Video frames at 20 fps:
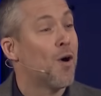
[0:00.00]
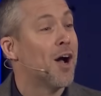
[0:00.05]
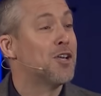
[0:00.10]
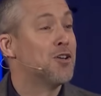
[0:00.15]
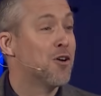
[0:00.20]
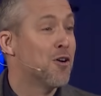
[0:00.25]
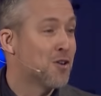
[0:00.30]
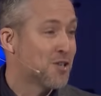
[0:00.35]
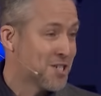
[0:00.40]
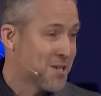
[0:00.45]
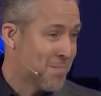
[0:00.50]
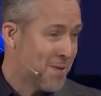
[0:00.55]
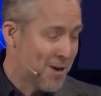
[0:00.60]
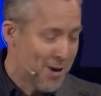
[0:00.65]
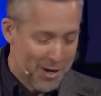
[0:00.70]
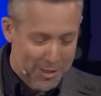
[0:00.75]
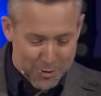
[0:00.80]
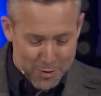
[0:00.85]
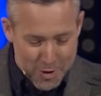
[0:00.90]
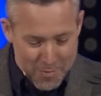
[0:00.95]
why you go to
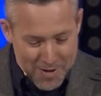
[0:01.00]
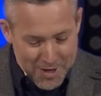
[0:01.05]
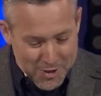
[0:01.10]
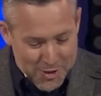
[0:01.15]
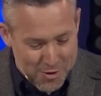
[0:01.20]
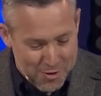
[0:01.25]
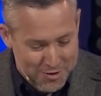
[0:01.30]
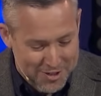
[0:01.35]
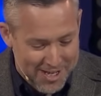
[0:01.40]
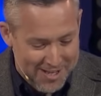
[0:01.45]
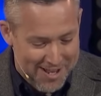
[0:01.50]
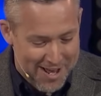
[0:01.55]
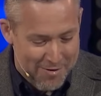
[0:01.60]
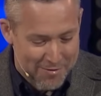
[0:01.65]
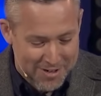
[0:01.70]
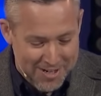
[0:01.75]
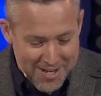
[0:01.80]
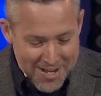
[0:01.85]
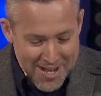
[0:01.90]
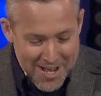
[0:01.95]
seminary to learn to make jokes like
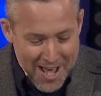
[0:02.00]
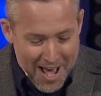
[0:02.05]
that one.